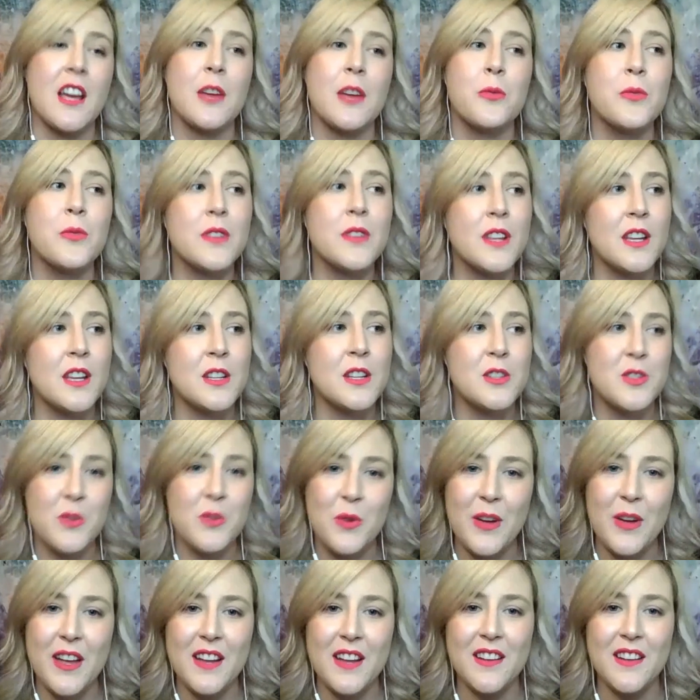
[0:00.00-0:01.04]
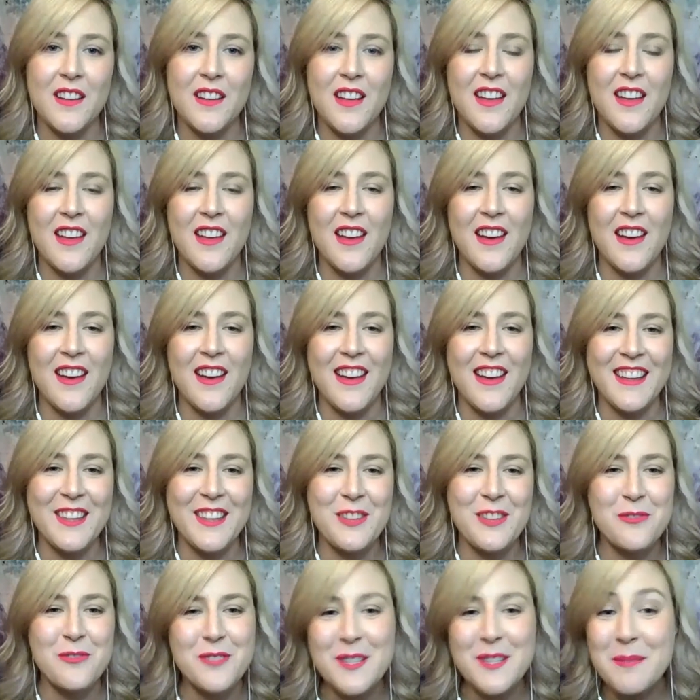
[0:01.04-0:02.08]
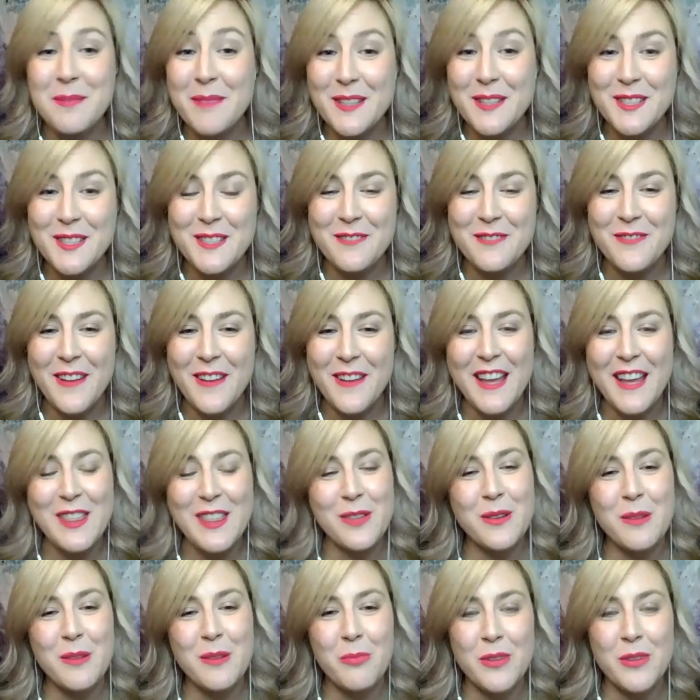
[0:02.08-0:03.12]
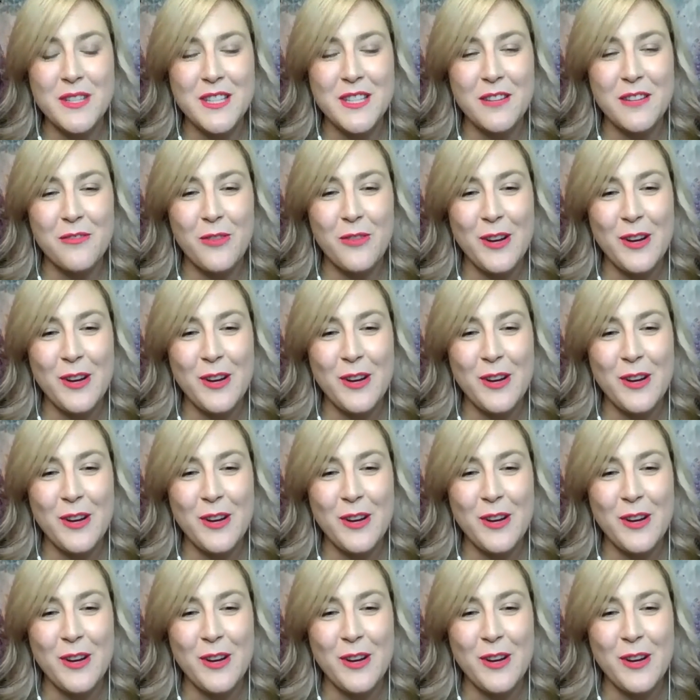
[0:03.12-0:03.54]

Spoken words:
I really enjoyed you demystifying 3D printing for